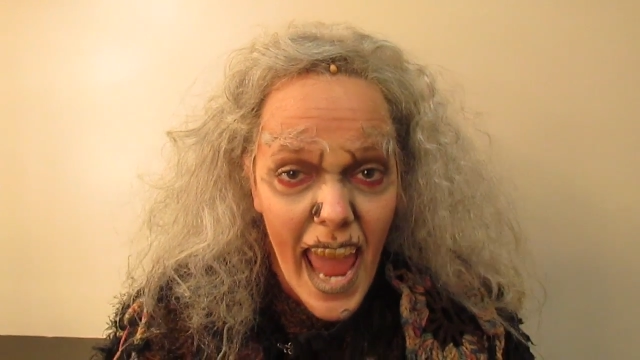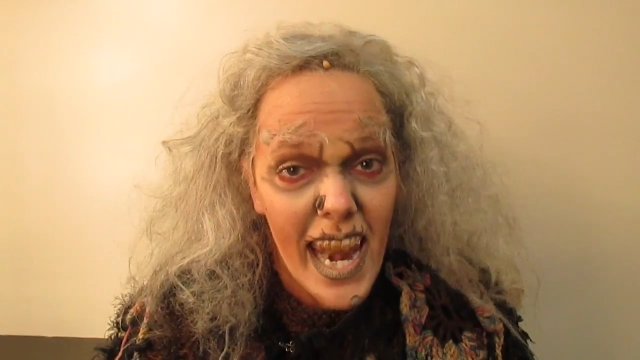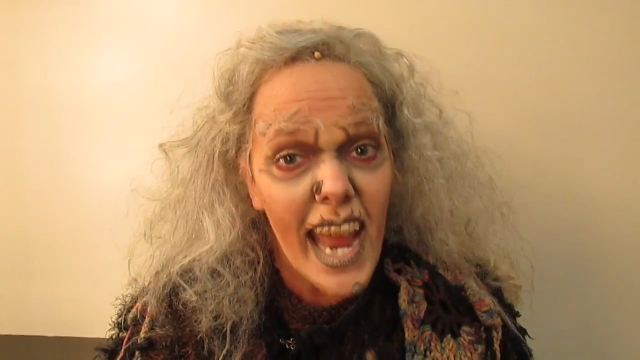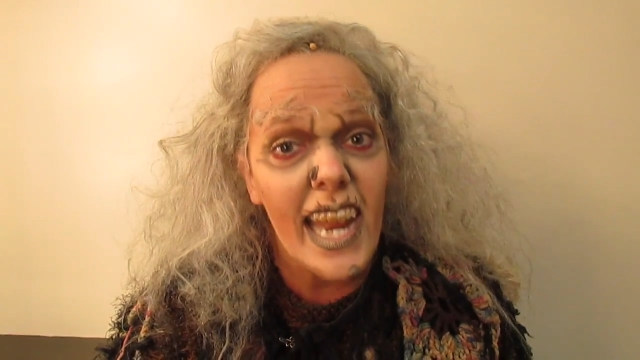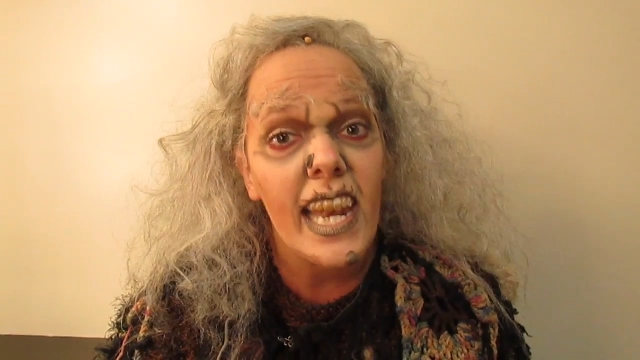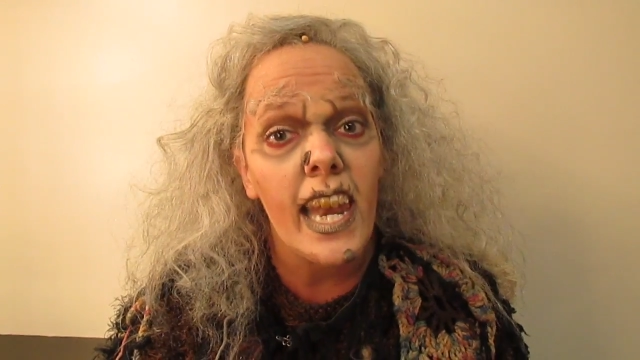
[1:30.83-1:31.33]
and
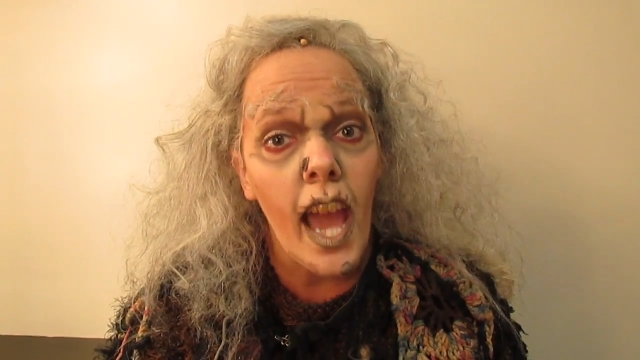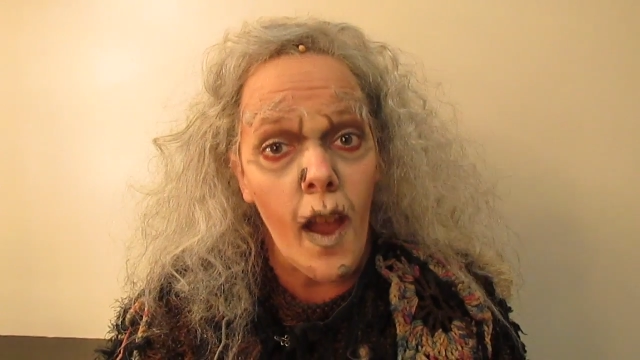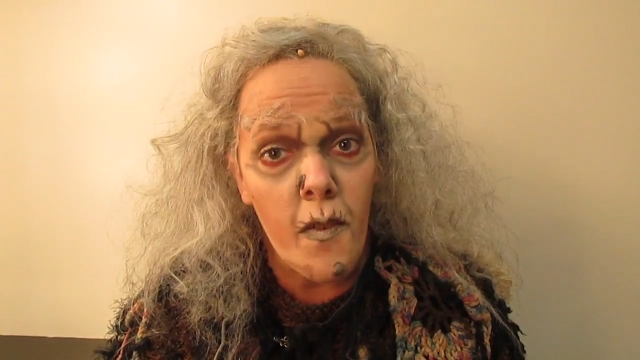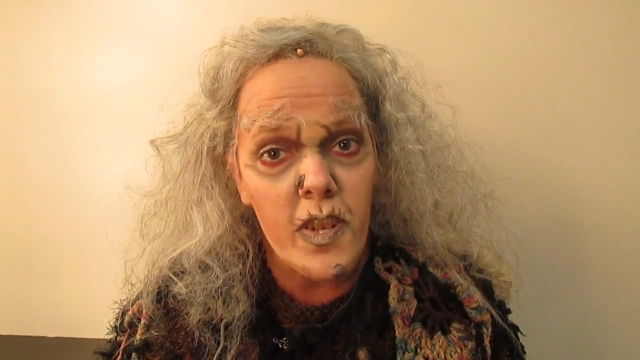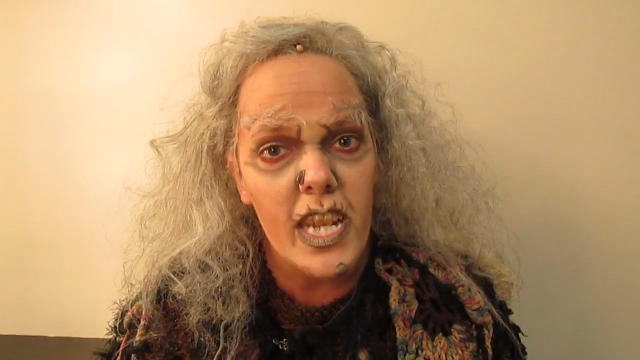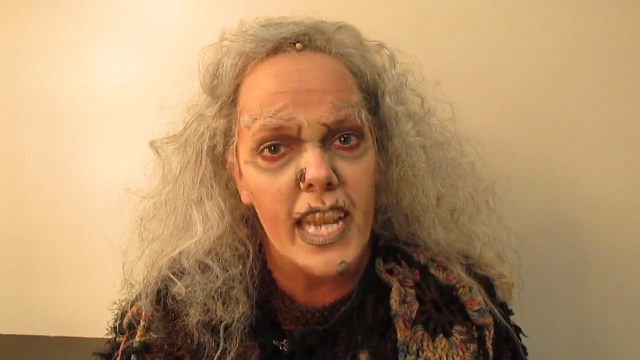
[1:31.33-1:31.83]

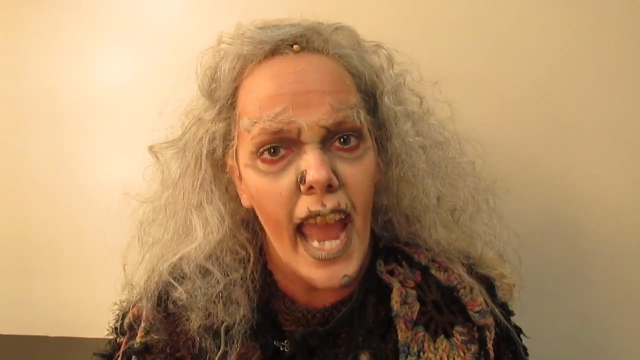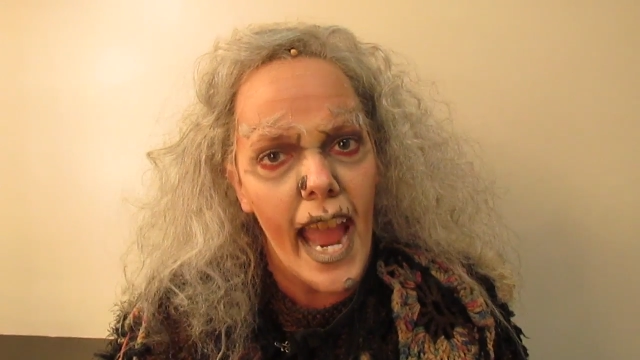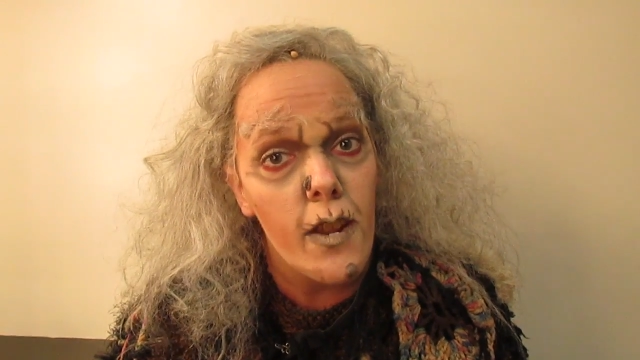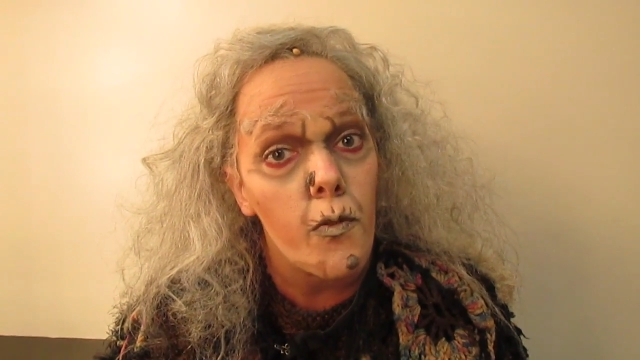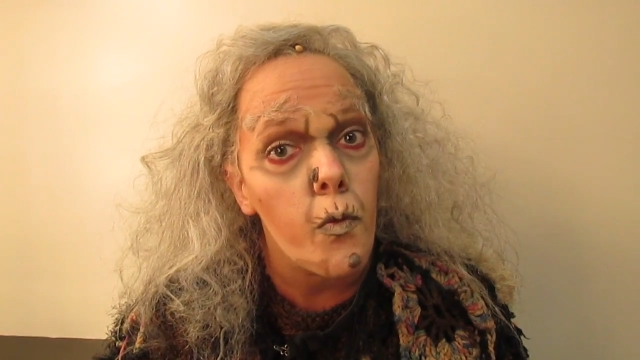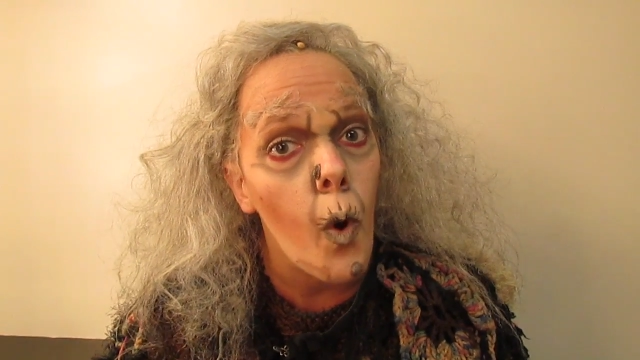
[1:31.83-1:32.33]
I love to
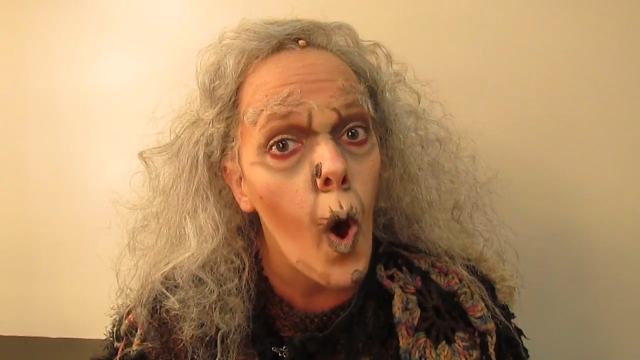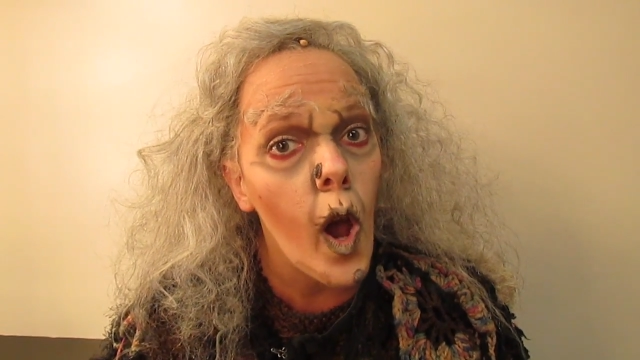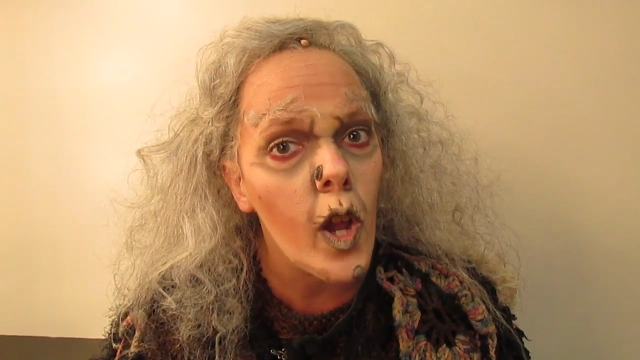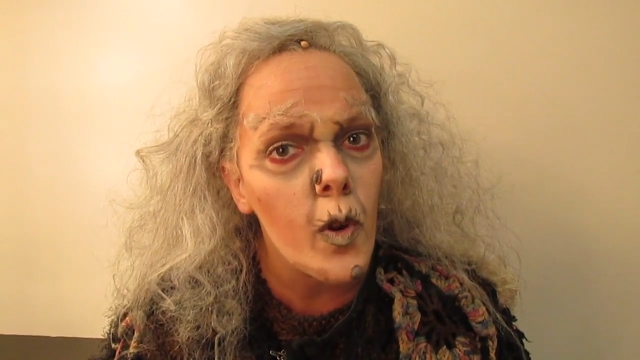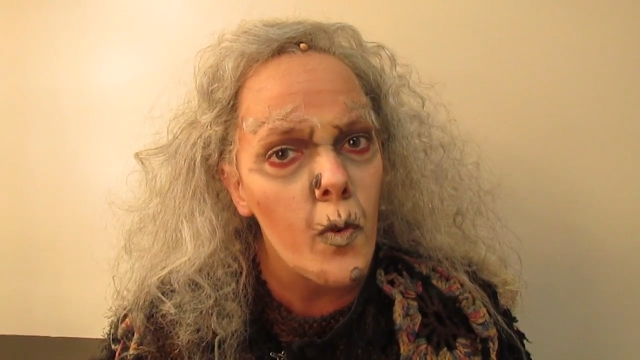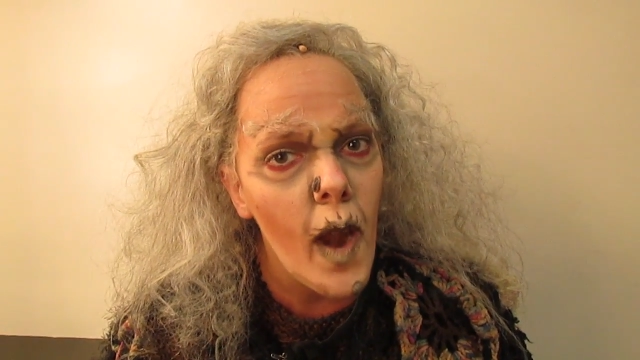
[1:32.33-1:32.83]
kind of
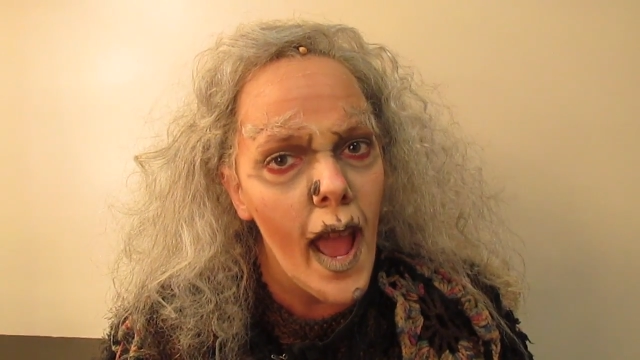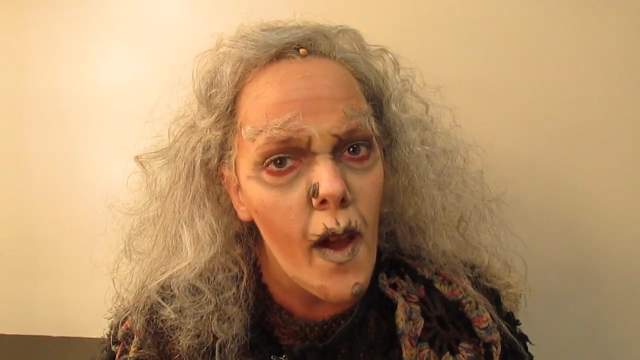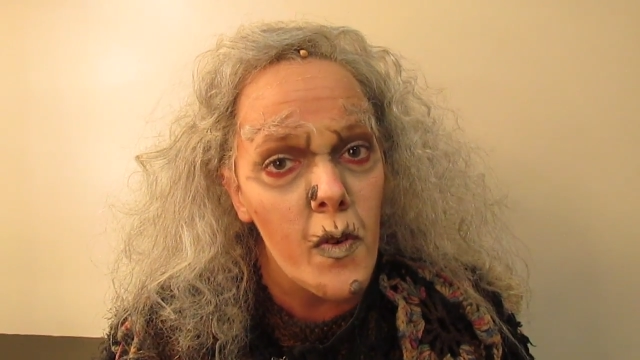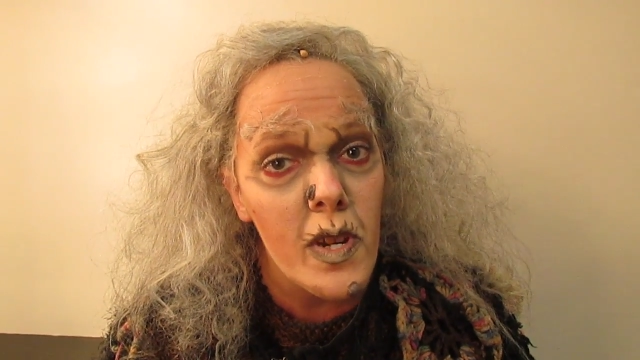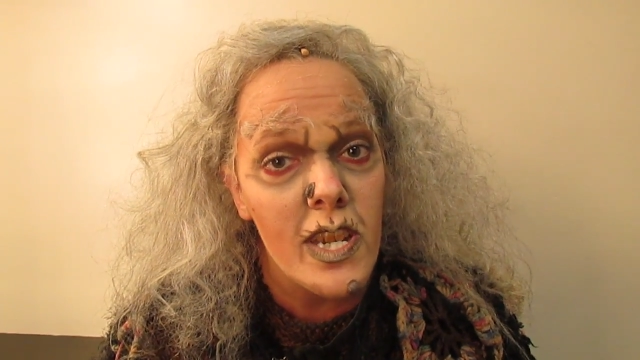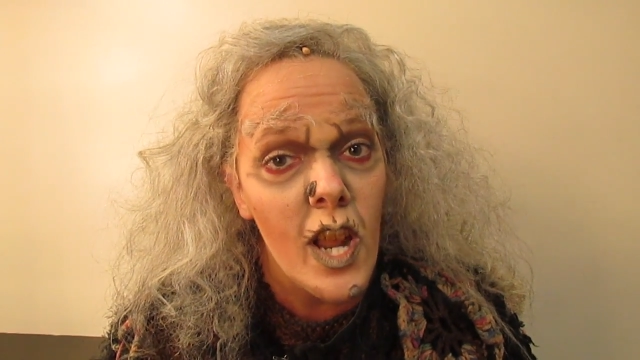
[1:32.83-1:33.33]
walk
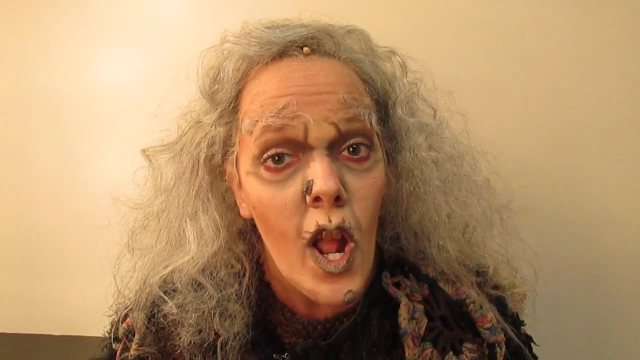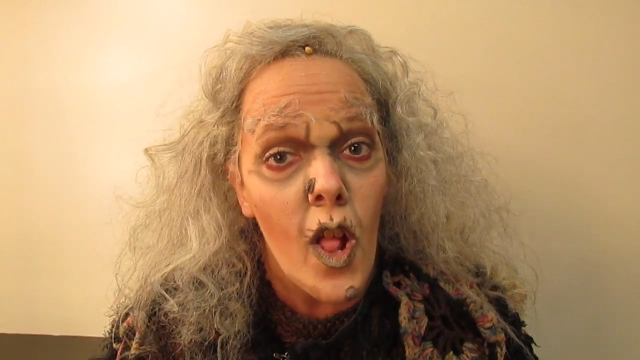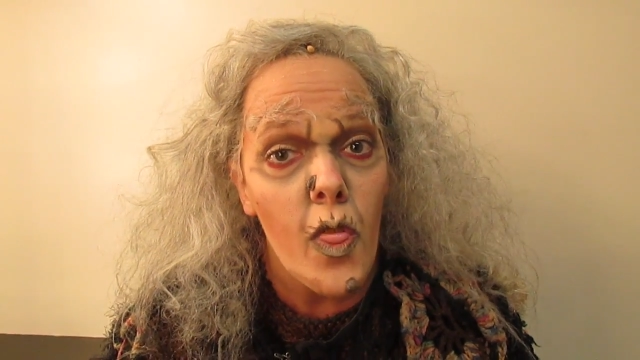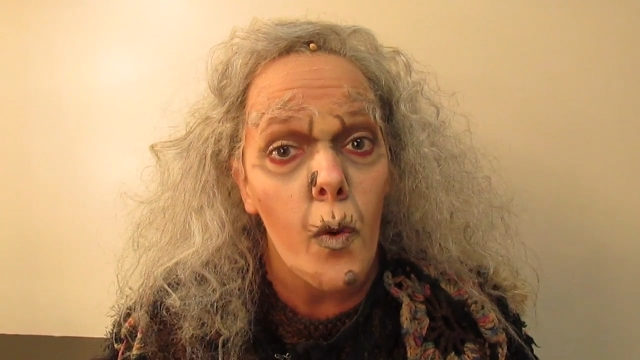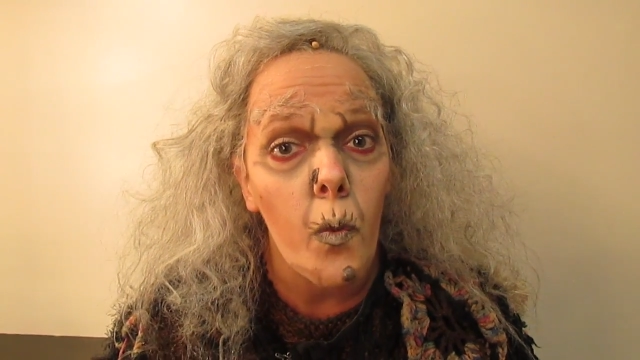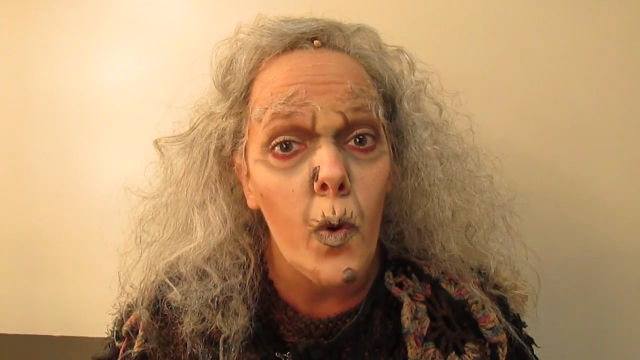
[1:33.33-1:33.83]
around
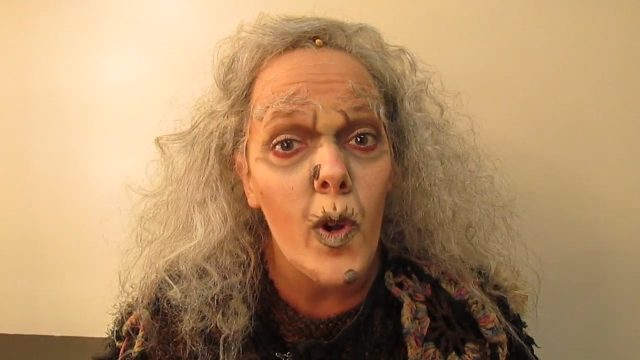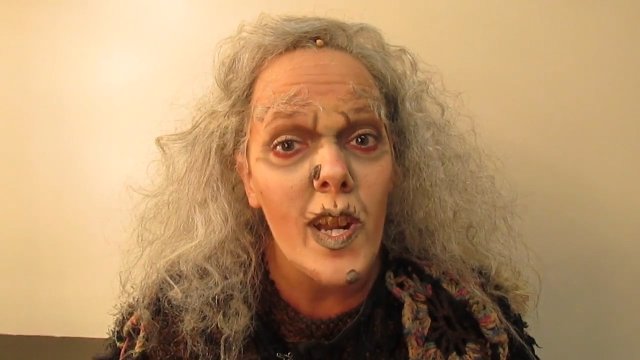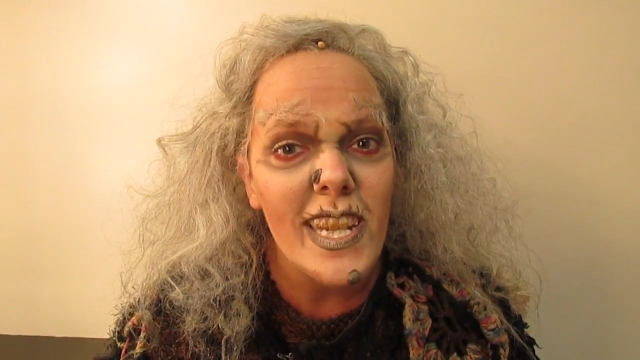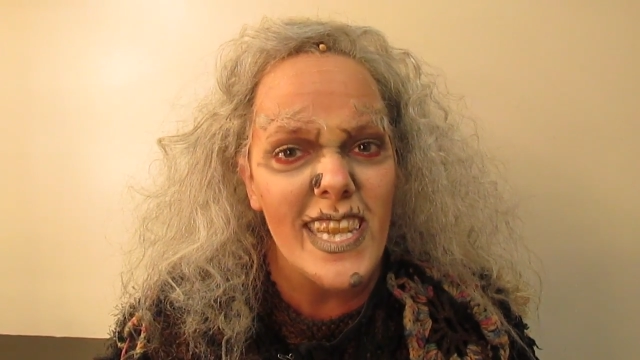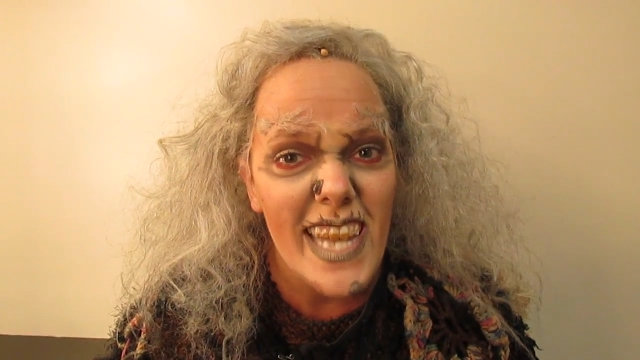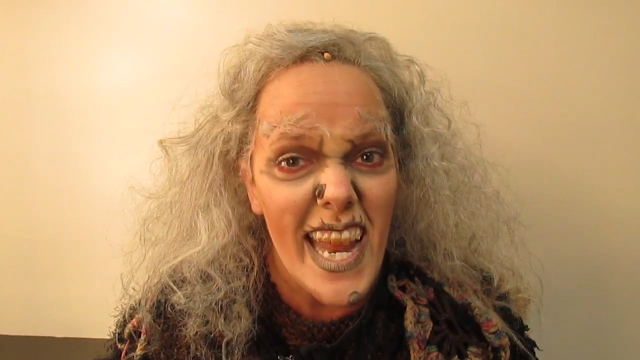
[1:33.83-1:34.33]
the
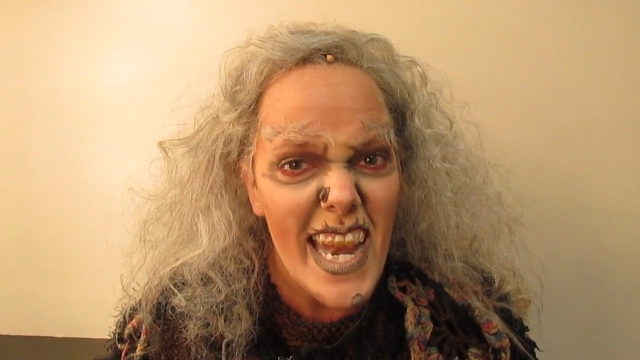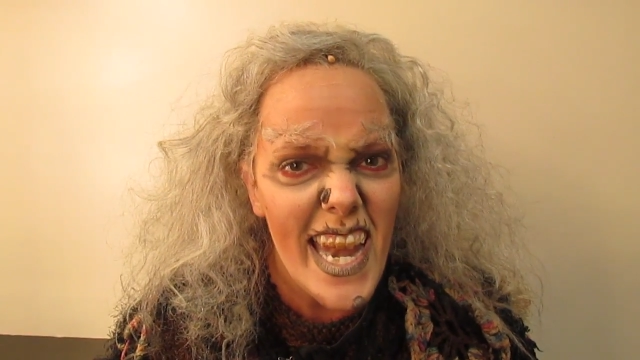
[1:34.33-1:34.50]
woods